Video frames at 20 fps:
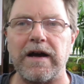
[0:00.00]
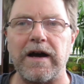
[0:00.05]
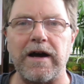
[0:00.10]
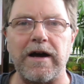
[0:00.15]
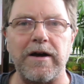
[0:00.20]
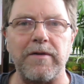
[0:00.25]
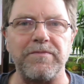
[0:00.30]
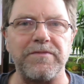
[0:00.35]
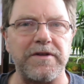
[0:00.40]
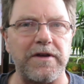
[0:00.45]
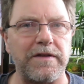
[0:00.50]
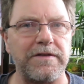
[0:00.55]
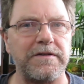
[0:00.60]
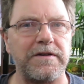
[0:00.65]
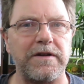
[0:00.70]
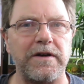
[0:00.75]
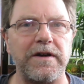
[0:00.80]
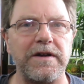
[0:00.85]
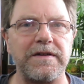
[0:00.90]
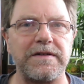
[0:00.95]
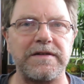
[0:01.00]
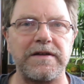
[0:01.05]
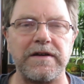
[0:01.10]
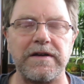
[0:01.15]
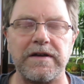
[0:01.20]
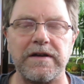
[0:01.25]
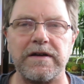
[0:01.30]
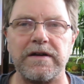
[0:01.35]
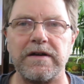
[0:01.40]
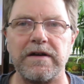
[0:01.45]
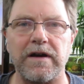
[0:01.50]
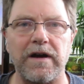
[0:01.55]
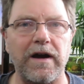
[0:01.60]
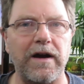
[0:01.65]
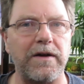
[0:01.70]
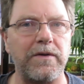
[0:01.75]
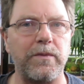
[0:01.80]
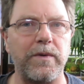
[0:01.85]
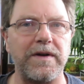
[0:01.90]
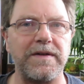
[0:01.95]
The other night
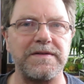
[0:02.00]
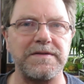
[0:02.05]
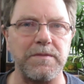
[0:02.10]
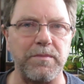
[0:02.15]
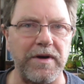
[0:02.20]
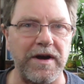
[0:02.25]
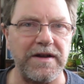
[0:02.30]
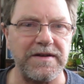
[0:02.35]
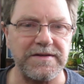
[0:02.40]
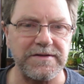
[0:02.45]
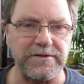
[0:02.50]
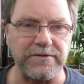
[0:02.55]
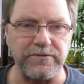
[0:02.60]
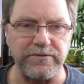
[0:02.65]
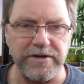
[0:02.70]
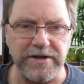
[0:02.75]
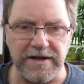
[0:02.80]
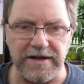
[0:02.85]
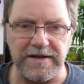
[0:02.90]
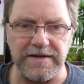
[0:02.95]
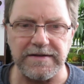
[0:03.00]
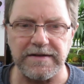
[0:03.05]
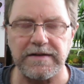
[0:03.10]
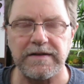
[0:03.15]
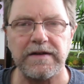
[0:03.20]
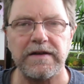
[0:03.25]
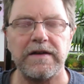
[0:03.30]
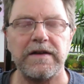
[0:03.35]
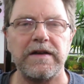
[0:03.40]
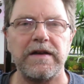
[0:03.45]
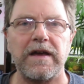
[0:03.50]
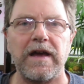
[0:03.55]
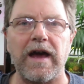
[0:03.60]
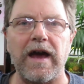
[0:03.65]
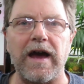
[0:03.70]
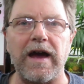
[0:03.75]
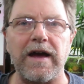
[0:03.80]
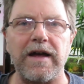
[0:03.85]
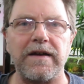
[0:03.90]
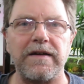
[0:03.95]
I went to bed to read
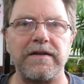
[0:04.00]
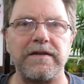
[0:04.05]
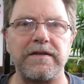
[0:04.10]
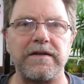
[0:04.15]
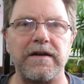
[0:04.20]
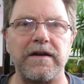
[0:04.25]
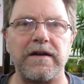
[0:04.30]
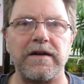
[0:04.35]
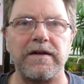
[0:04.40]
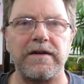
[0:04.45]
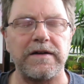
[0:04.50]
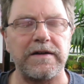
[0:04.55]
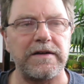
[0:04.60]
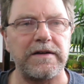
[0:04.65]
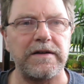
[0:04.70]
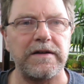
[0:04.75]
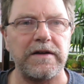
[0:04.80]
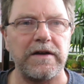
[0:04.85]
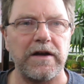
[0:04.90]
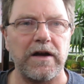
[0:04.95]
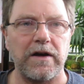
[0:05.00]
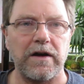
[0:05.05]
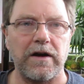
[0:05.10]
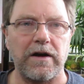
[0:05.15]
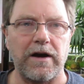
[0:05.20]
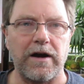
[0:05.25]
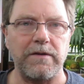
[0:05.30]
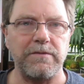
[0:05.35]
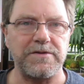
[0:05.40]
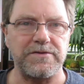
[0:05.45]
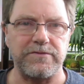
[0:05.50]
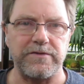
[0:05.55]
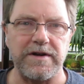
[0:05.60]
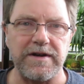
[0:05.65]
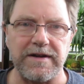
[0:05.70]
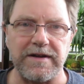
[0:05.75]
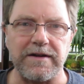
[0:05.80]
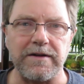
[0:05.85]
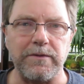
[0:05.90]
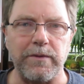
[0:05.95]
and I was
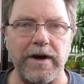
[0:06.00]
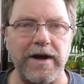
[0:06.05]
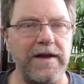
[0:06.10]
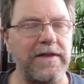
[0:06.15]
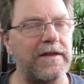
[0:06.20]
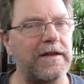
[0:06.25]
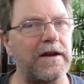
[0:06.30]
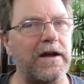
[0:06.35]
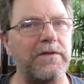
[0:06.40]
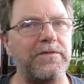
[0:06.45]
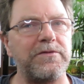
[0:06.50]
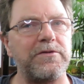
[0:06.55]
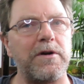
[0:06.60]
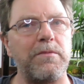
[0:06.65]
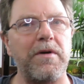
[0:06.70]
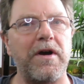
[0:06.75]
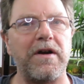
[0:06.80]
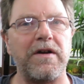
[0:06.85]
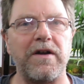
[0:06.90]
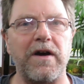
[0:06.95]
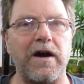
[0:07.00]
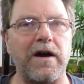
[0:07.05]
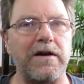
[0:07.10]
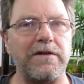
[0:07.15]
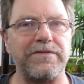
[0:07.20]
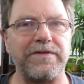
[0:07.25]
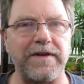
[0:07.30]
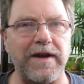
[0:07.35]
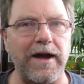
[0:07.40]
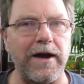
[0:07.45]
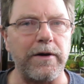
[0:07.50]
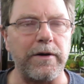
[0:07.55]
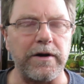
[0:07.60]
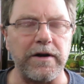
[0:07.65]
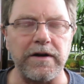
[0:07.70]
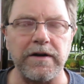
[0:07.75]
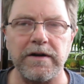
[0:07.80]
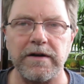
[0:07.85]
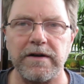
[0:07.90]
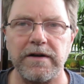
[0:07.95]
reading away, then after about half an
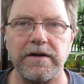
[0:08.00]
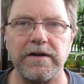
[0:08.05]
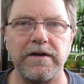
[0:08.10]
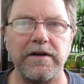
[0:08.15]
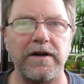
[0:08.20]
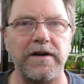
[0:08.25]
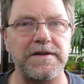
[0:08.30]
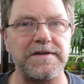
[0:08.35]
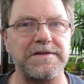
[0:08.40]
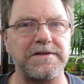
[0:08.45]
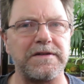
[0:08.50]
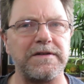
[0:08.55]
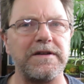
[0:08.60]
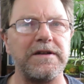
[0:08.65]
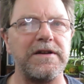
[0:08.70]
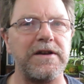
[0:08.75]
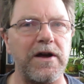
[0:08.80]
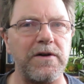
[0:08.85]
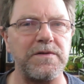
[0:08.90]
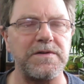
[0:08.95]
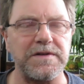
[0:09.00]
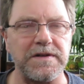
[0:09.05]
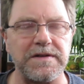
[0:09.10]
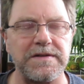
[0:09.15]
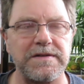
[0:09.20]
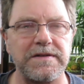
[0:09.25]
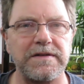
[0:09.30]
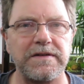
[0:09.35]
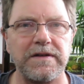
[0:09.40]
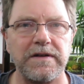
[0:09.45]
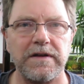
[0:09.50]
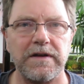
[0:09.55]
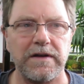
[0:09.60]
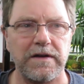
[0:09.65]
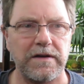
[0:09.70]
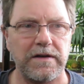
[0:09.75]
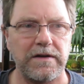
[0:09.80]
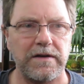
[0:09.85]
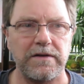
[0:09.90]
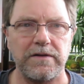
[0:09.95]
hour I suddenly noticed,
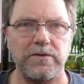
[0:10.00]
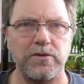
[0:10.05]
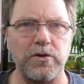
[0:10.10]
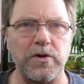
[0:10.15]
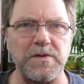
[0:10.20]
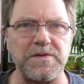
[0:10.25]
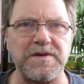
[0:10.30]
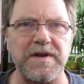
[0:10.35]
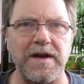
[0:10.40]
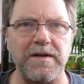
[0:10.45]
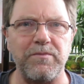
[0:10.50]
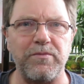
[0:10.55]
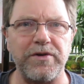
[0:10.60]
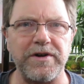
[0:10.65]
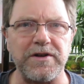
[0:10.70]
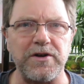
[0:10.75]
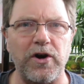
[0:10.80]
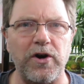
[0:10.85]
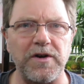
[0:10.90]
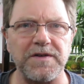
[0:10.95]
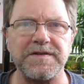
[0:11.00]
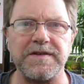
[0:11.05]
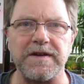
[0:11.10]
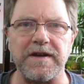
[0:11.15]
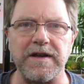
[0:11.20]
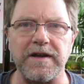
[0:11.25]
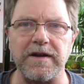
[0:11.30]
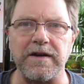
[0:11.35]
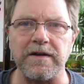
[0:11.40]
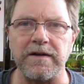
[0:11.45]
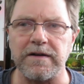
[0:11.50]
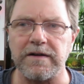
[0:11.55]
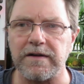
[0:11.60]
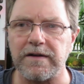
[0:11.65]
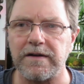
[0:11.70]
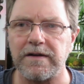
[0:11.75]
oh, it's getting pretty hot in here.